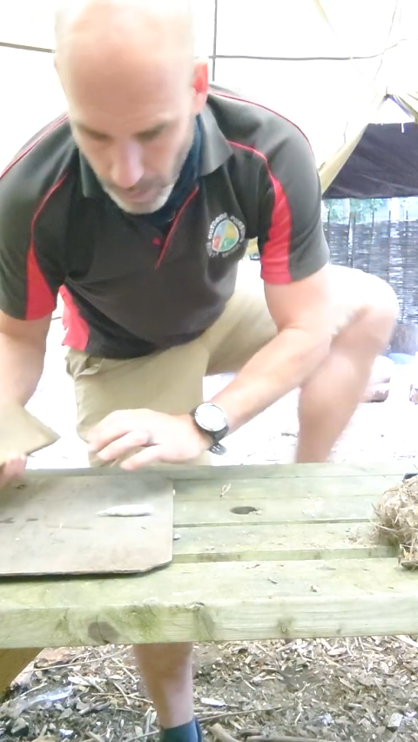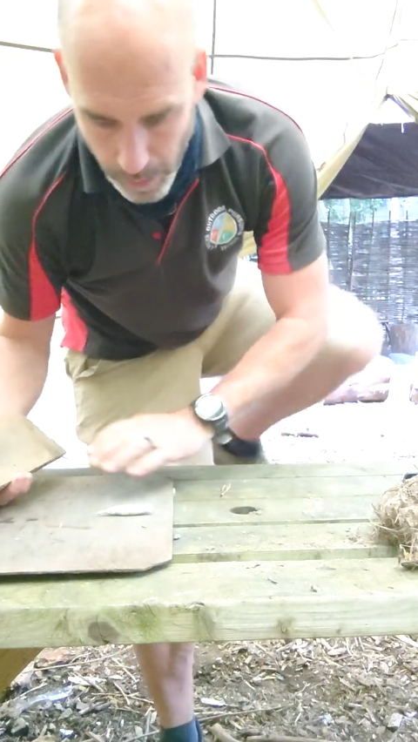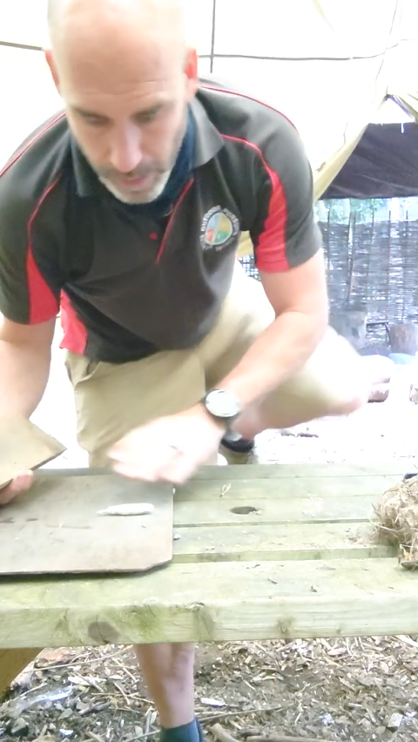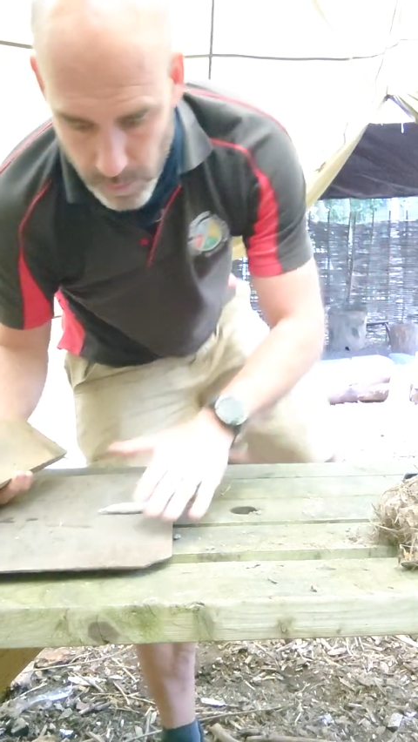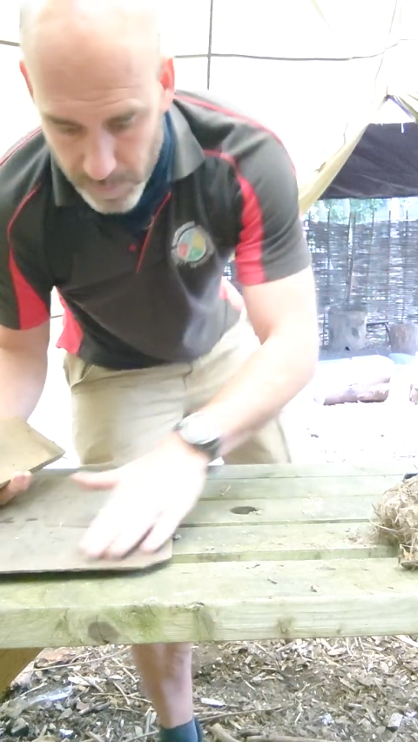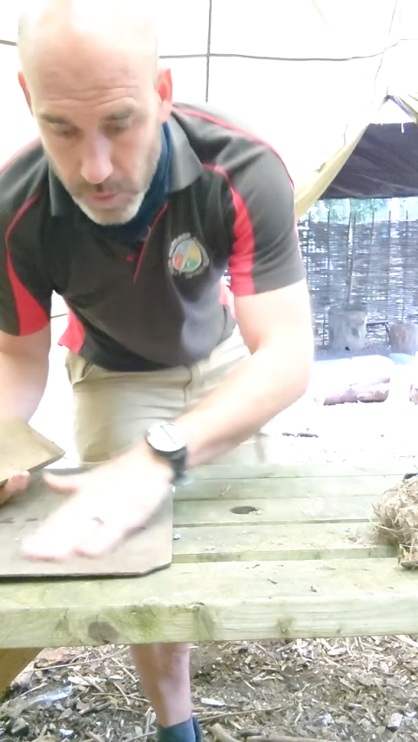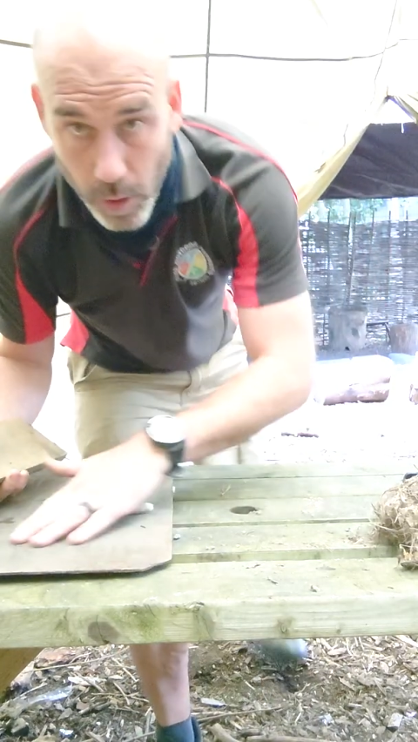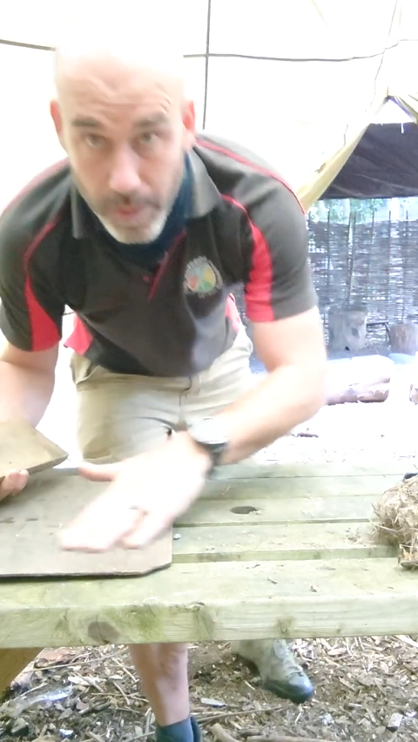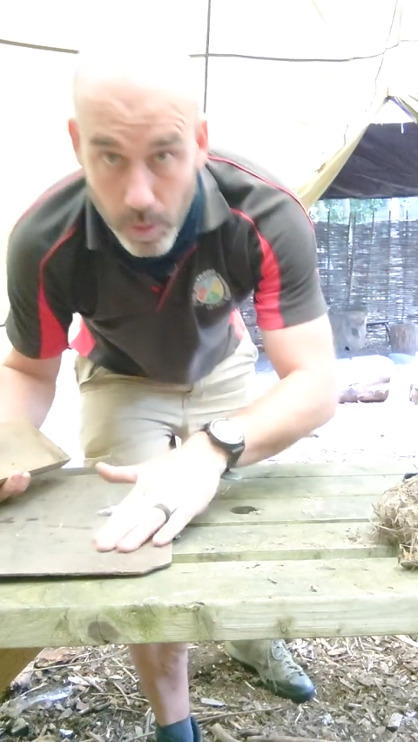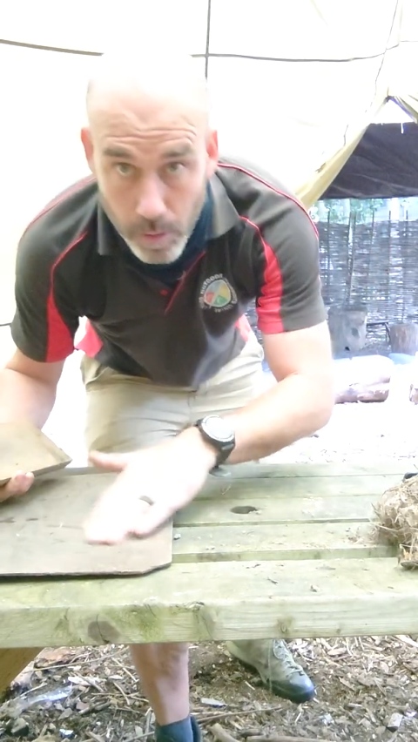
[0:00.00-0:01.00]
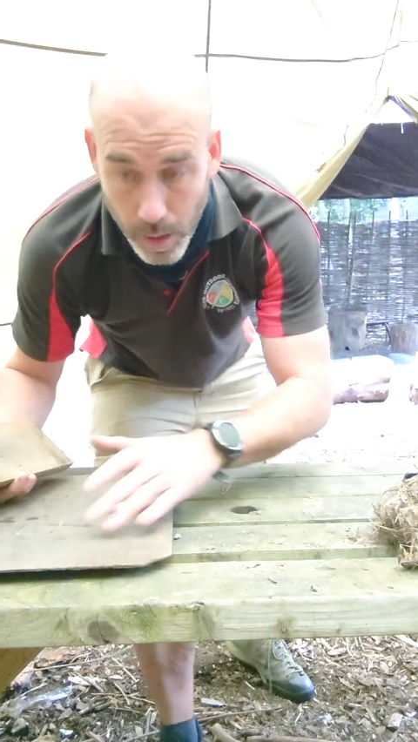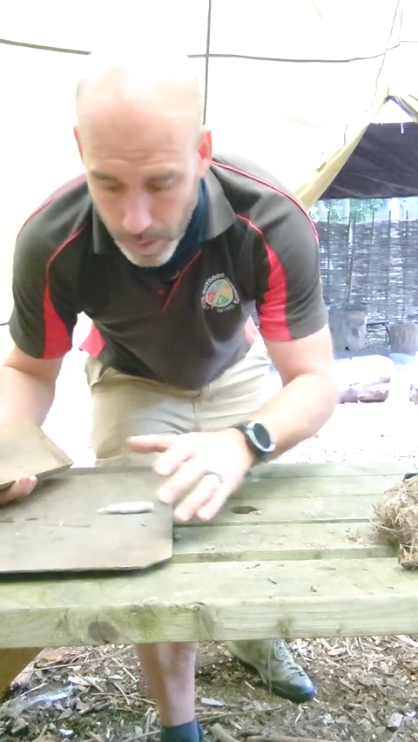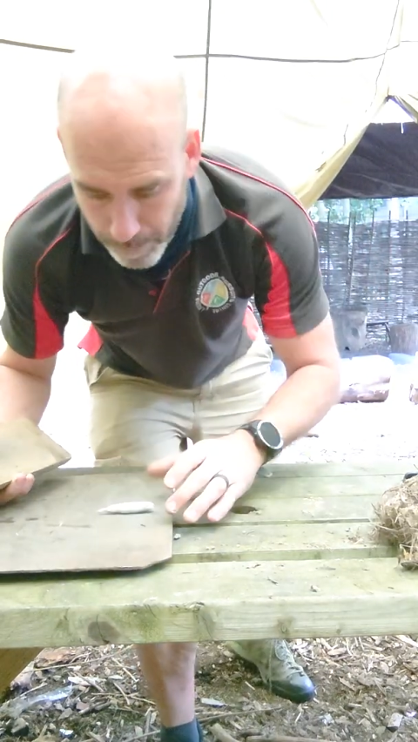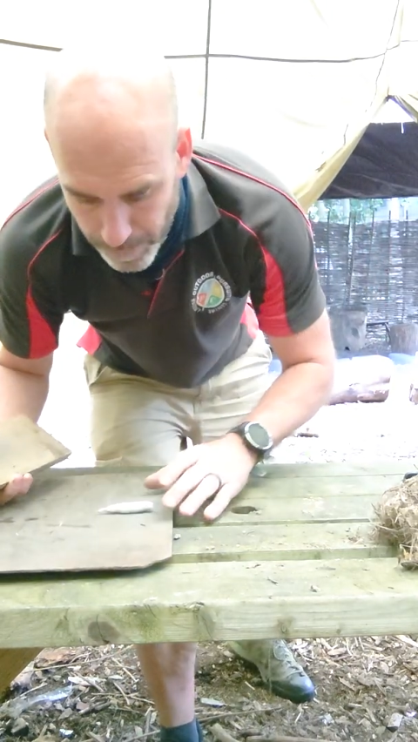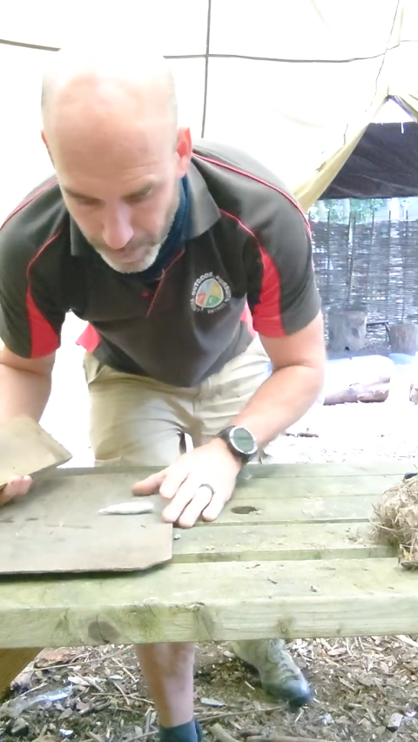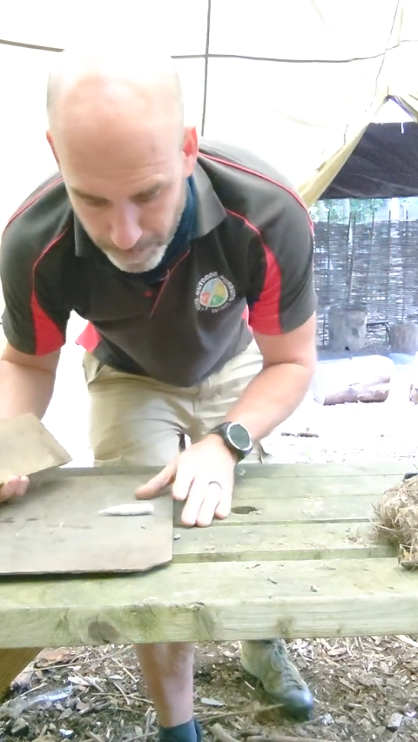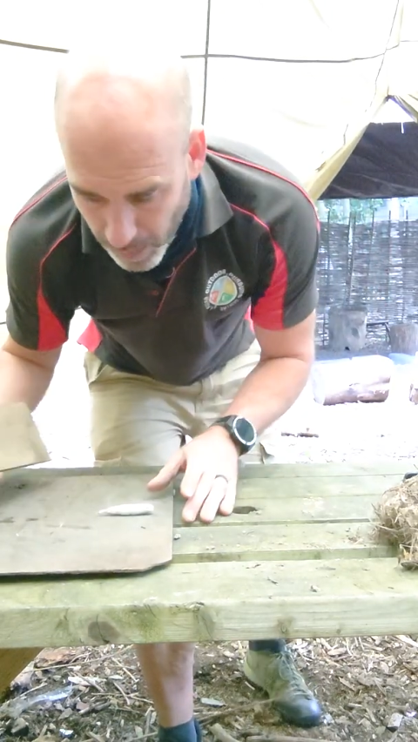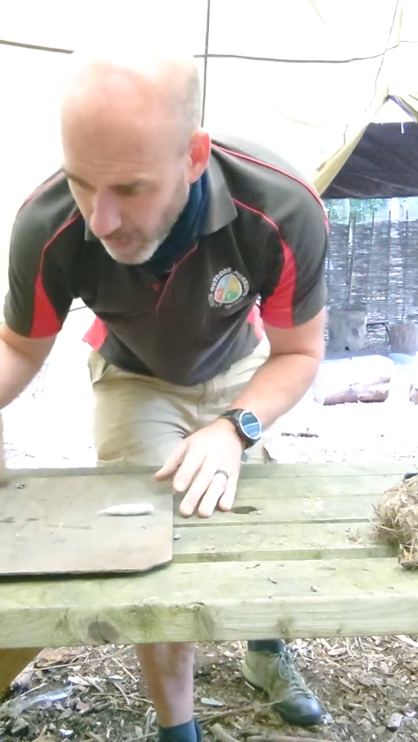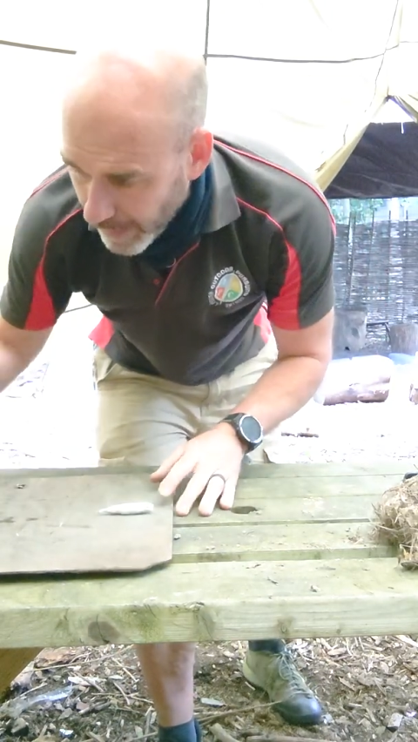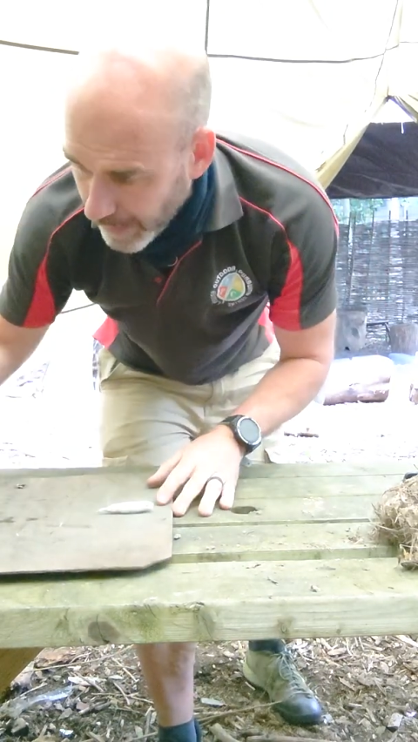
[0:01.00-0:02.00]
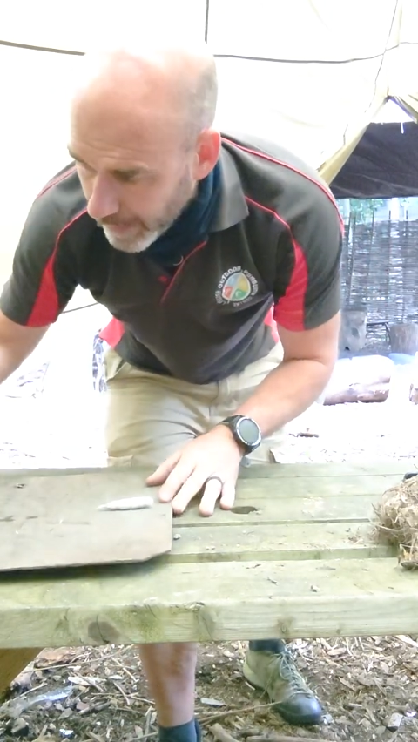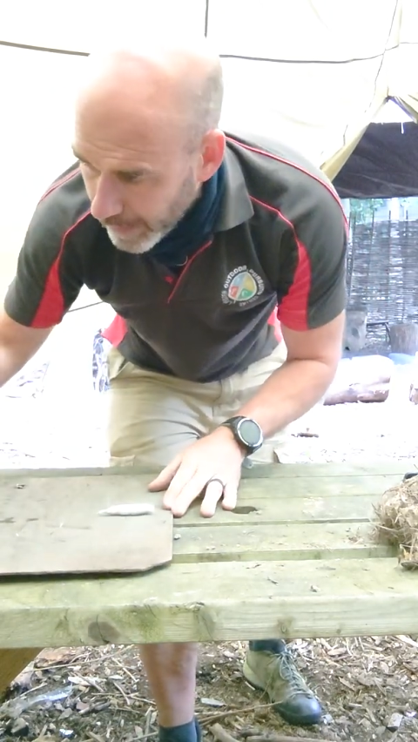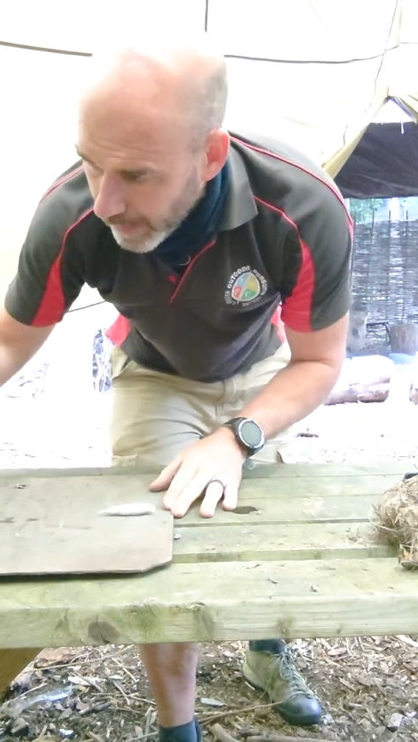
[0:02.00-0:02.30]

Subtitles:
So I've just got a little bit of ply.